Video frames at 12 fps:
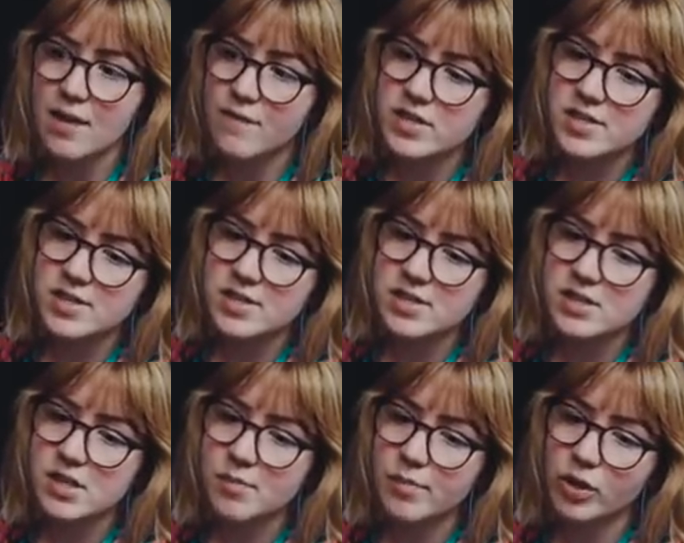if it's
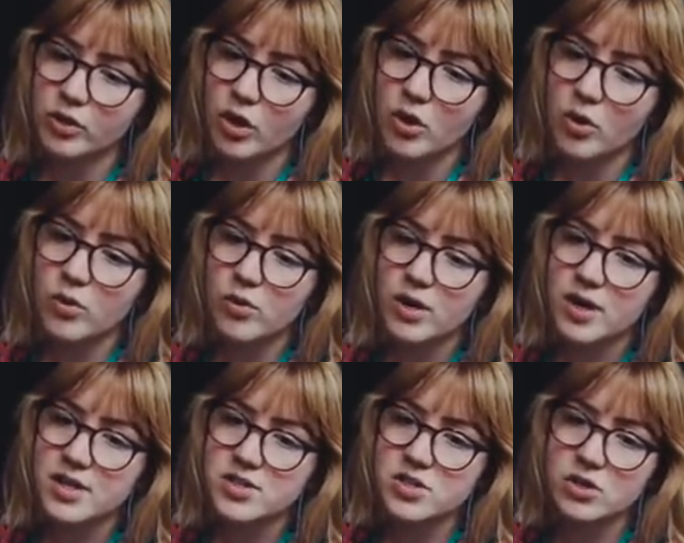below
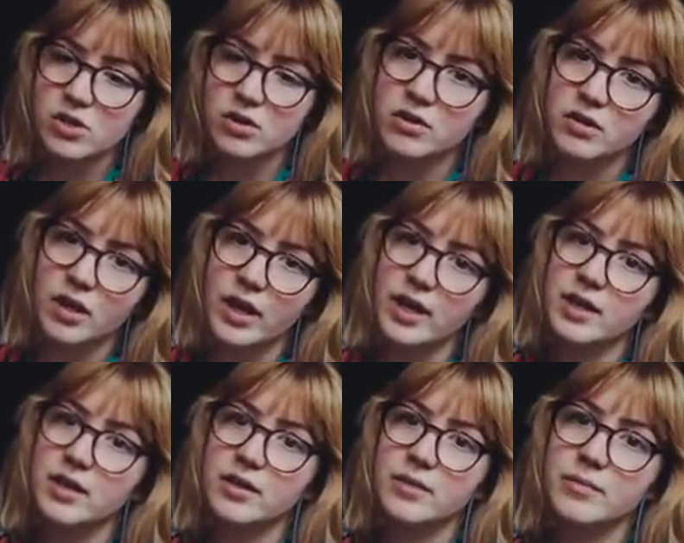a certain
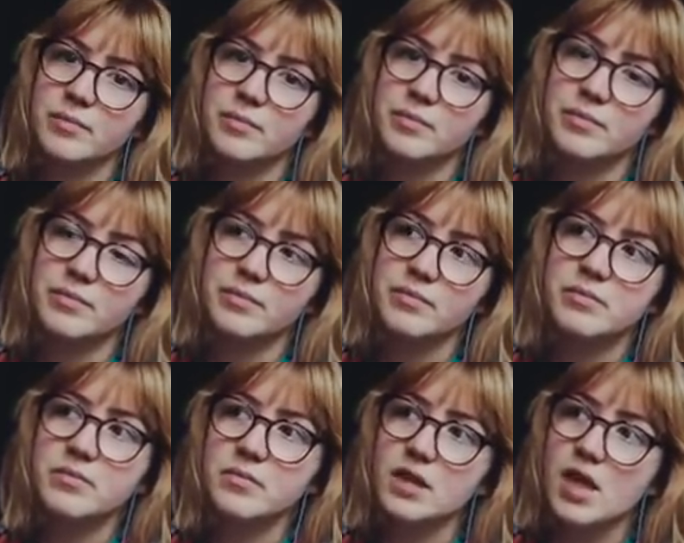like
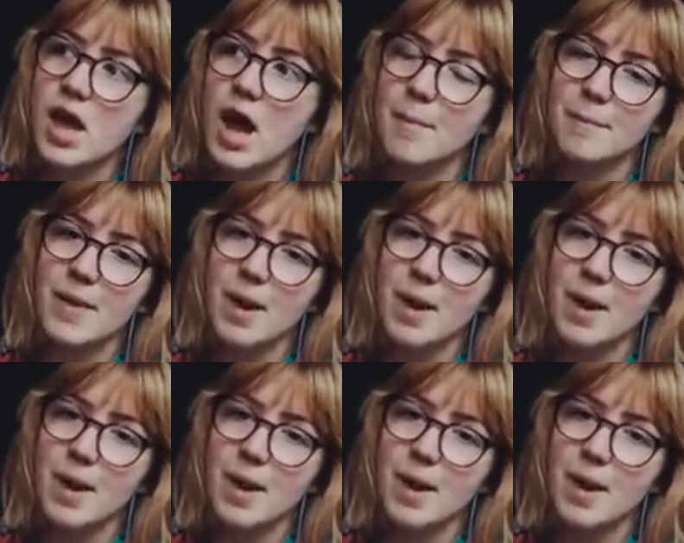um,